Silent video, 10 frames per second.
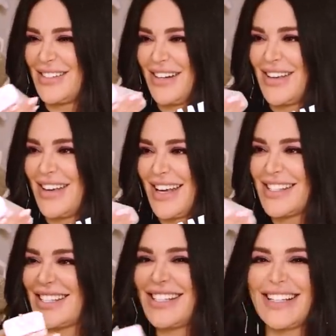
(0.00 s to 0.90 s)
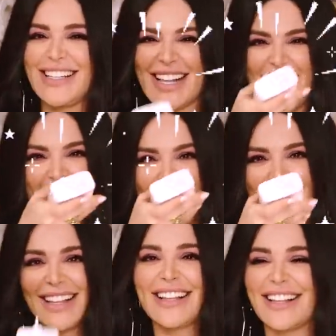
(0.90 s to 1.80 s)
great, you guys. Yeah.
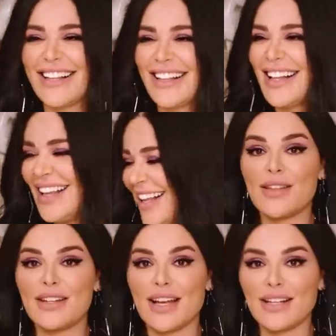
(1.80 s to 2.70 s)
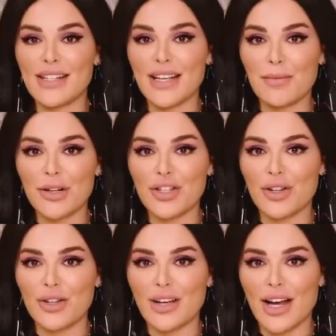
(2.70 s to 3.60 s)
So the next thing I'm gonna
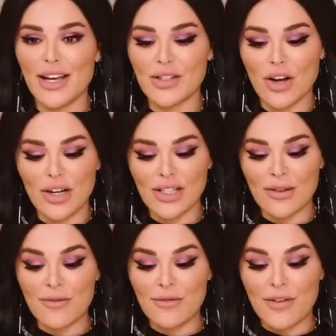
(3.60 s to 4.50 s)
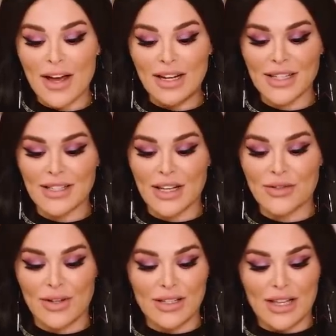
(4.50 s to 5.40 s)
show you guys are some fun
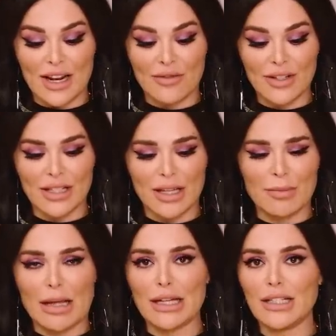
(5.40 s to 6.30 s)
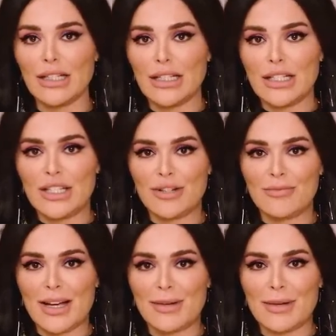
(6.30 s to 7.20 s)
accessories that I've recently bought.
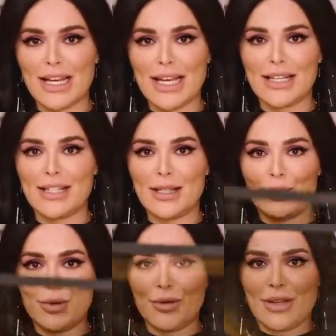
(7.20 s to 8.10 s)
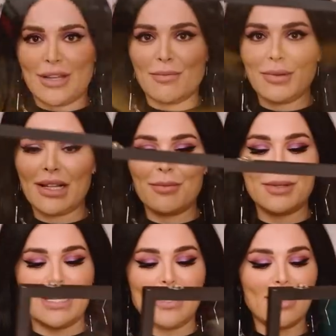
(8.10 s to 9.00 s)
Don't mind my case, it's broken, I'm
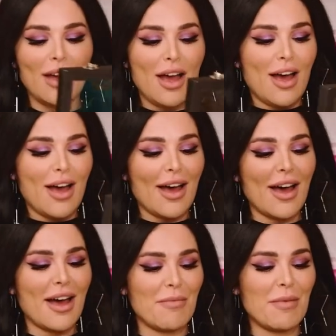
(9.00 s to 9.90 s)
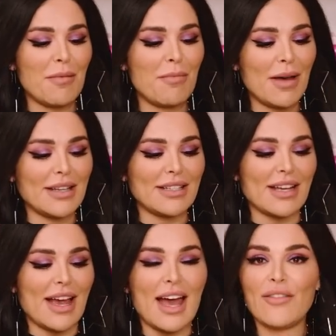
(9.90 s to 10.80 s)
clumsy. But
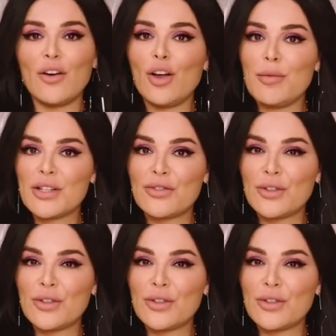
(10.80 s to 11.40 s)
I have a whole bunch